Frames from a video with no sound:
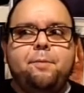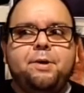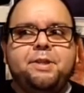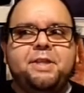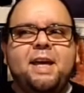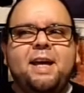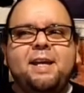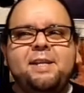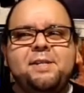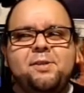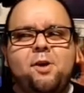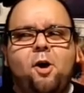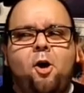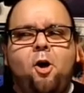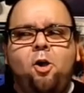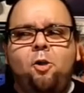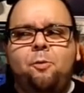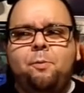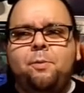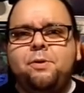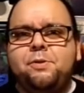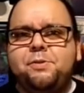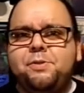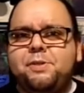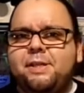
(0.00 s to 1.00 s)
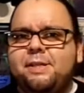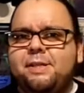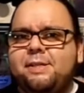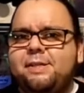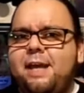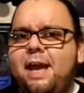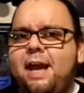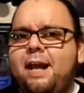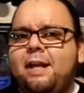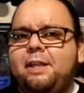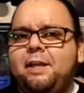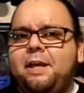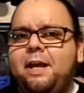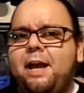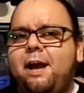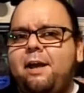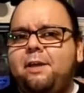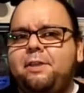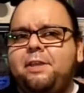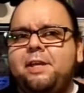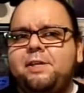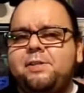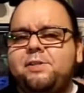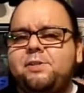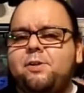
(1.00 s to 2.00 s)
But that's almost exactly how
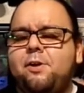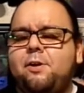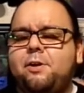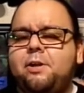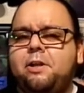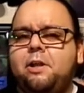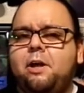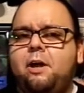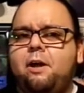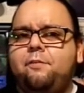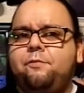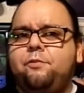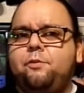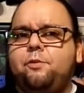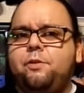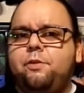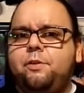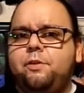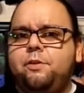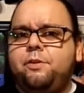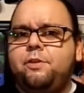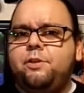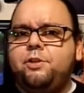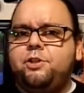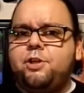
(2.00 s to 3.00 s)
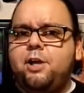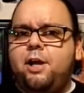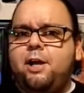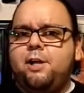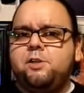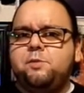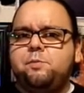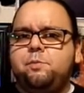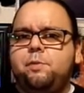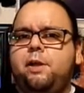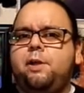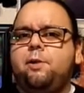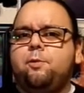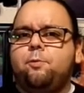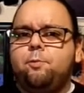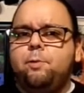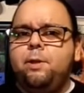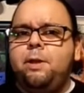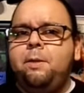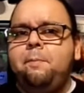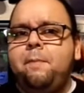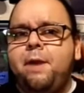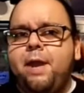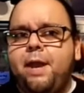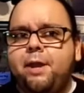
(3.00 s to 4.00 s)
they started off the Child's Play
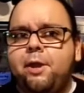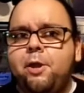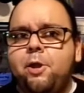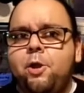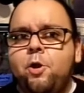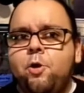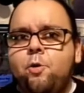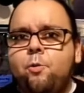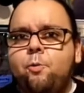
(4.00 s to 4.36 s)
remake,